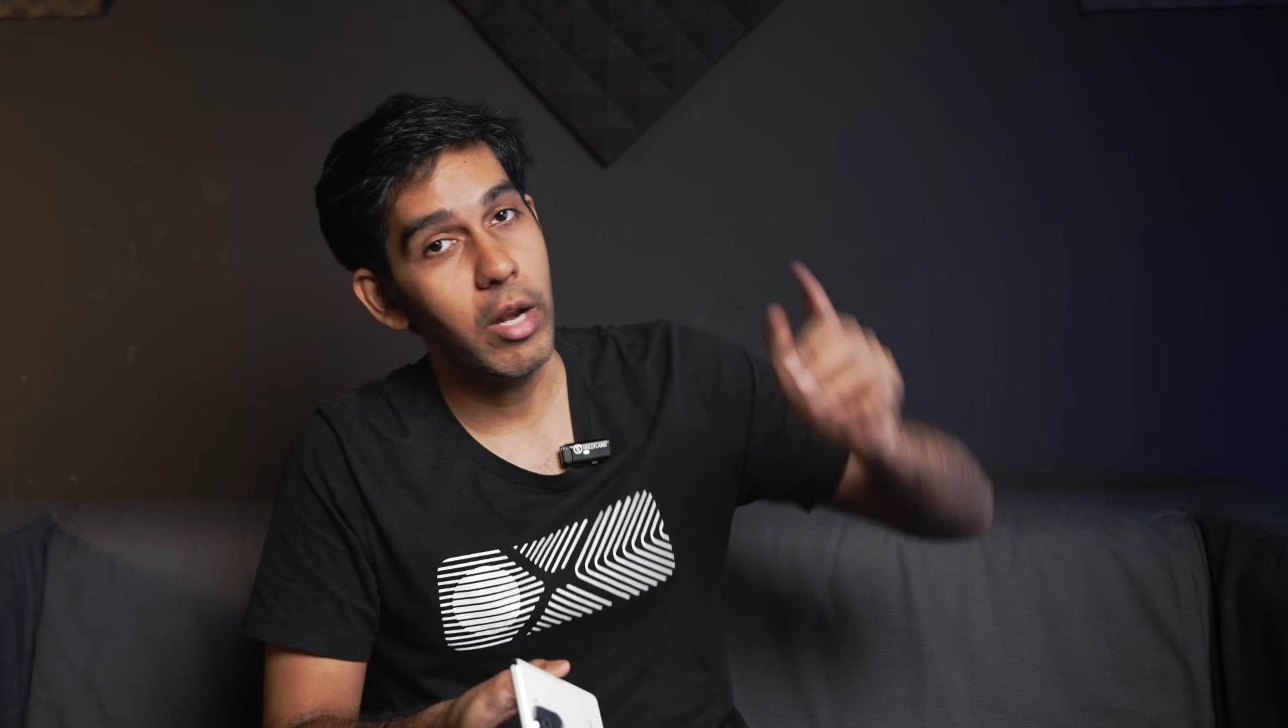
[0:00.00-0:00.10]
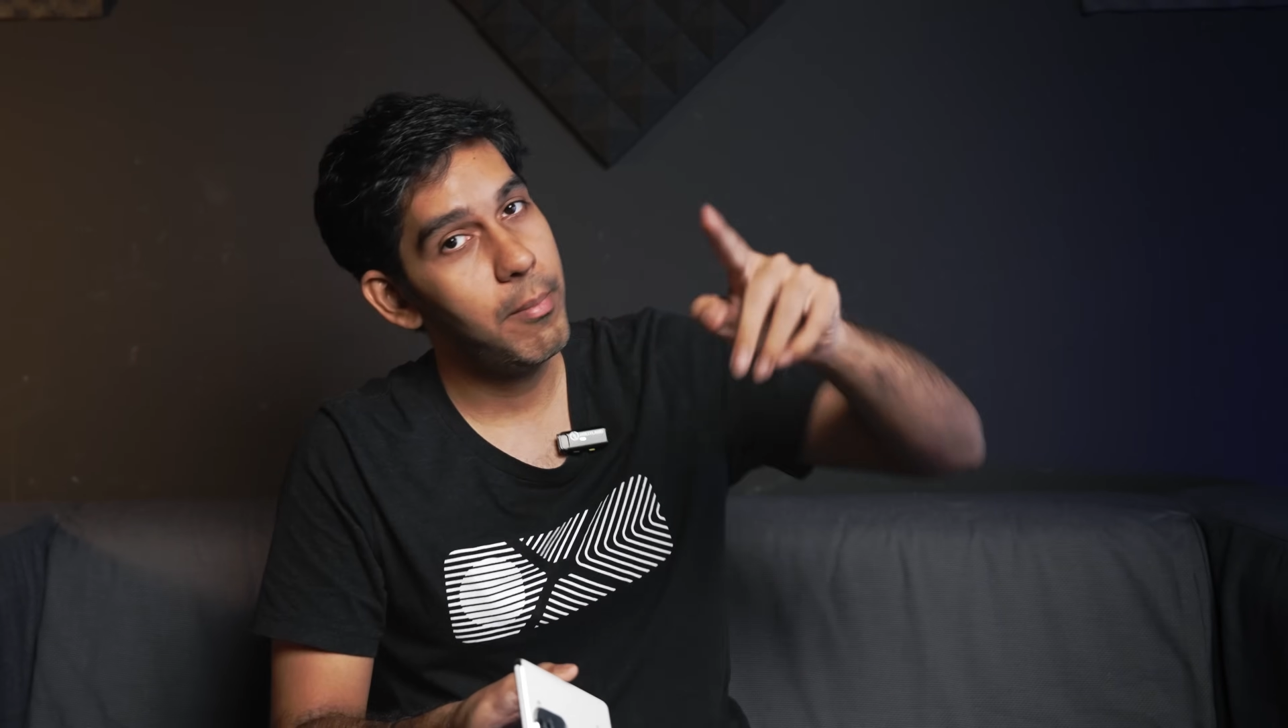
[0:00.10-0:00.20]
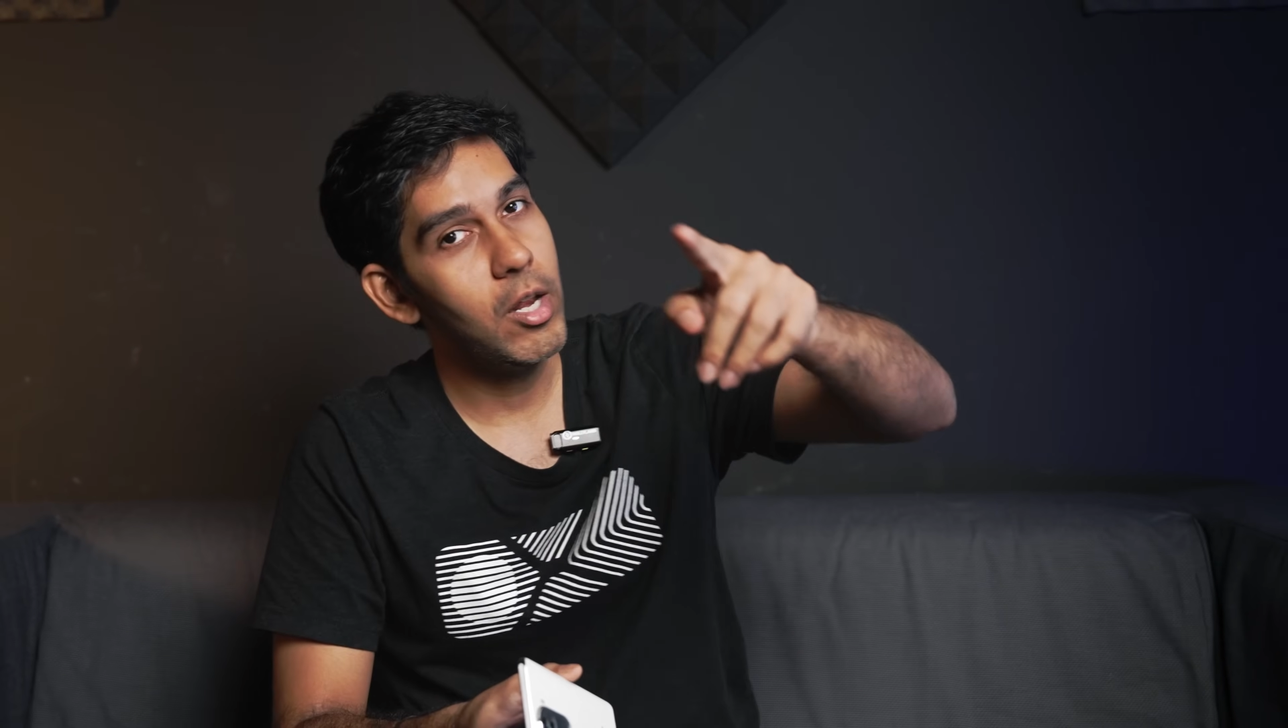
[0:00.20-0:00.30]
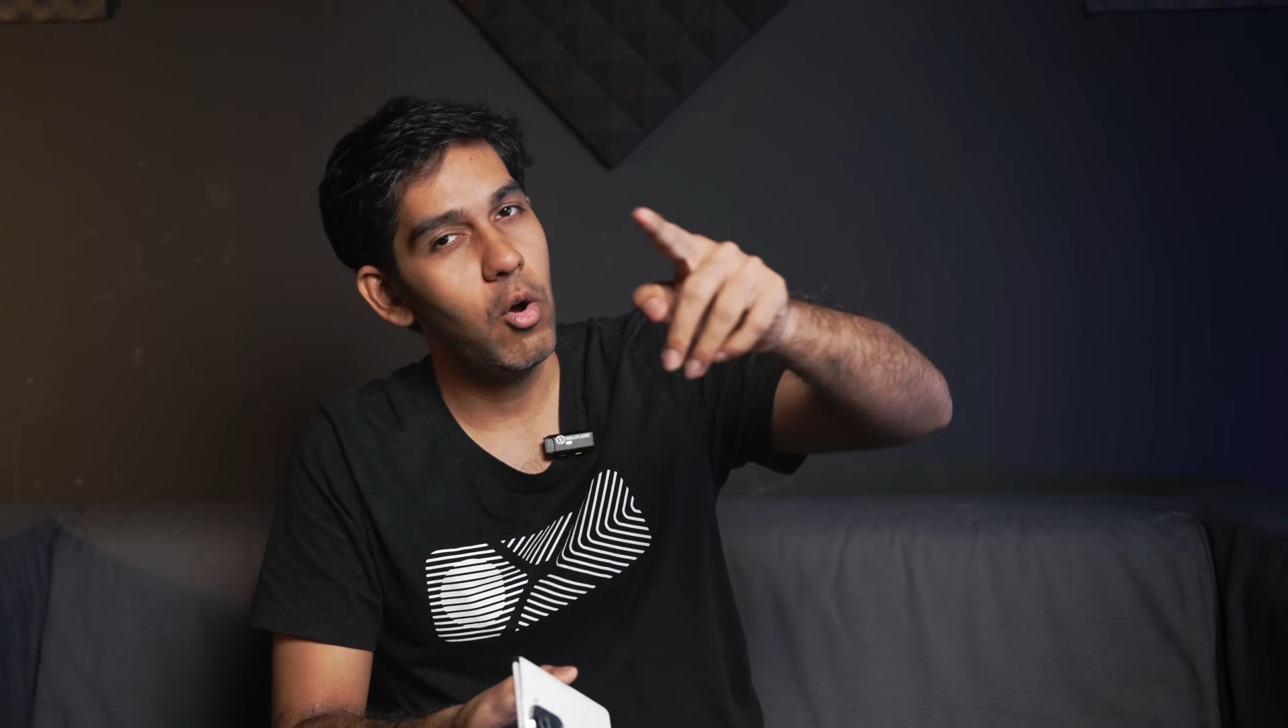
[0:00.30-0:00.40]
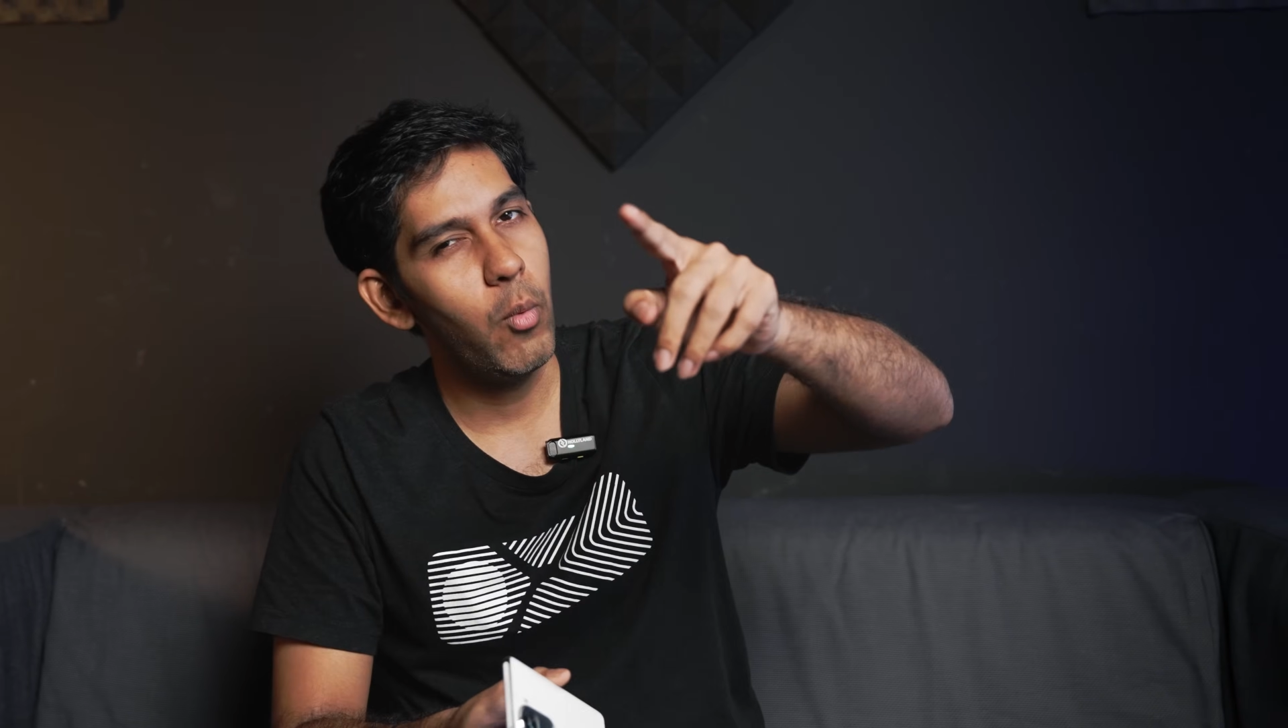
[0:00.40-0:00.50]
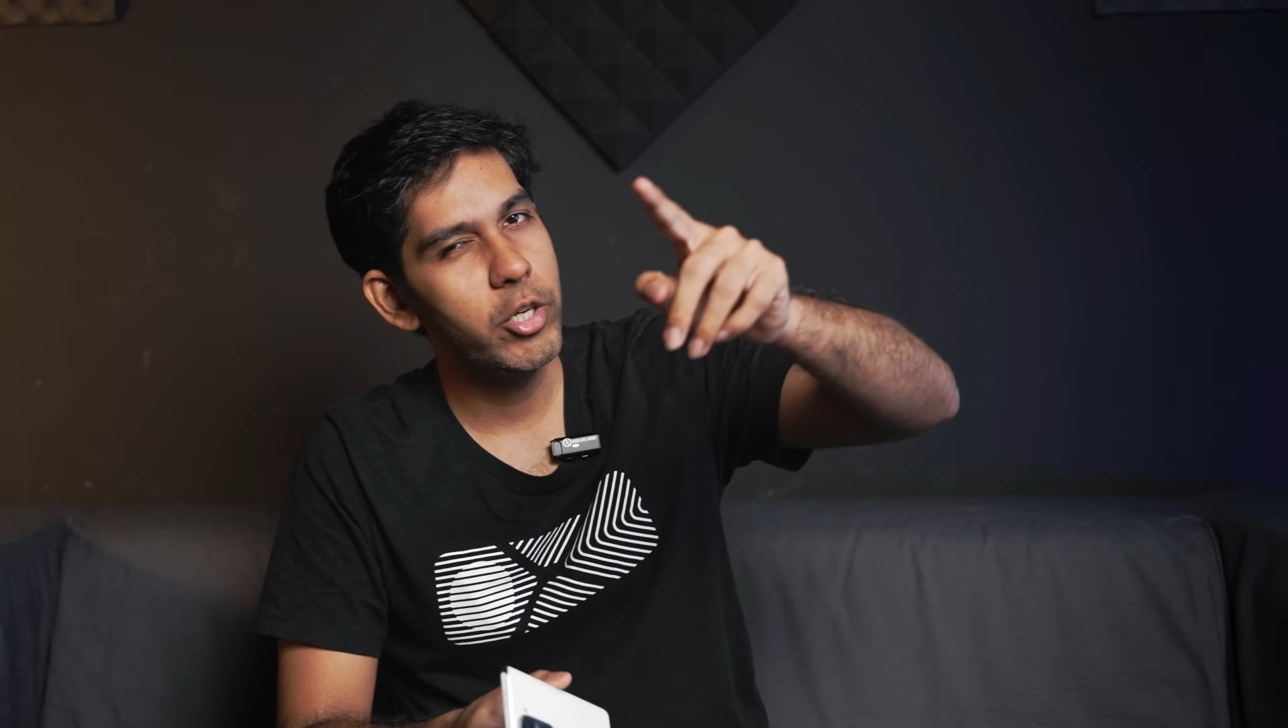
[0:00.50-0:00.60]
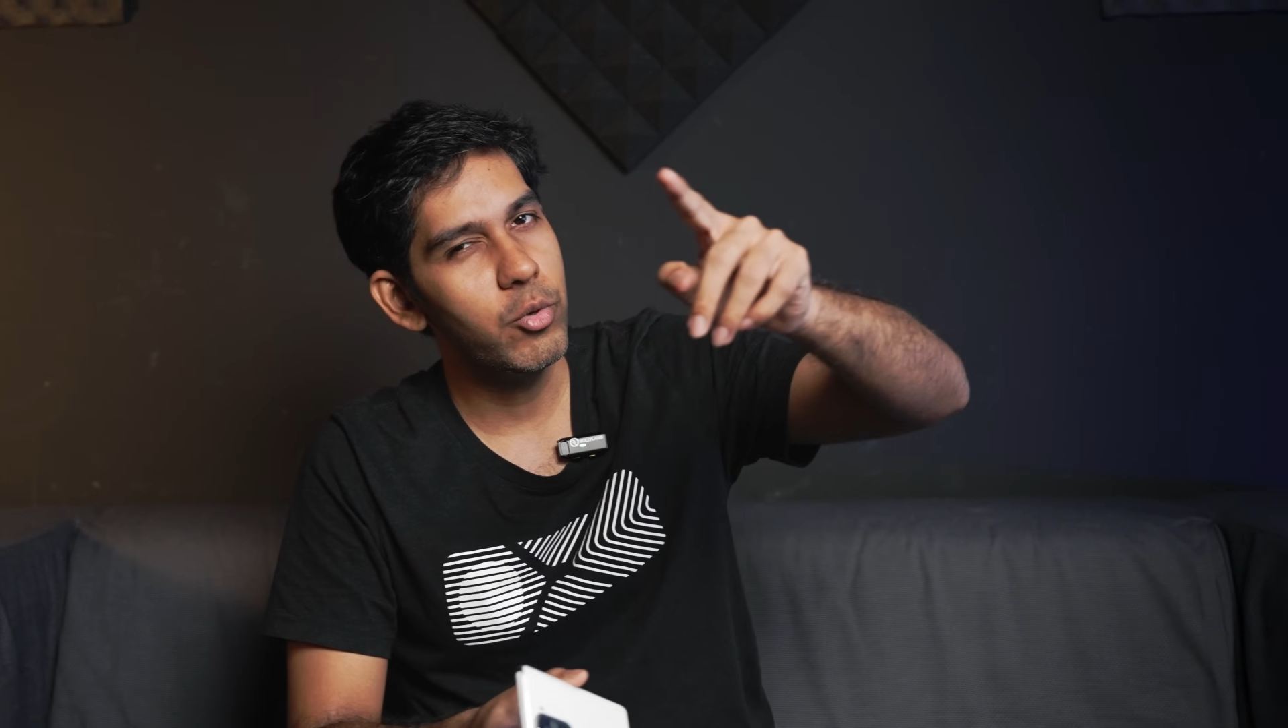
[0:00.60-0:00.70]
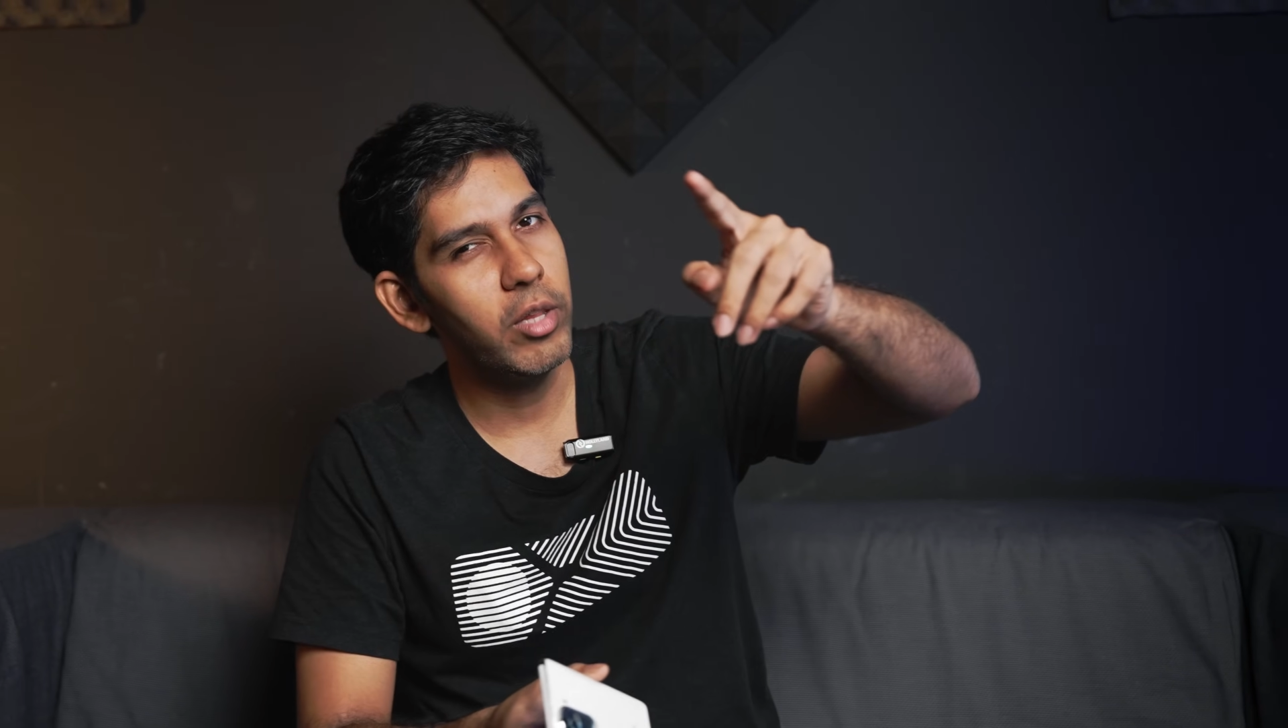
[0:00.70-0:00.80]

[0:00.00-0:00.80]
let me know what you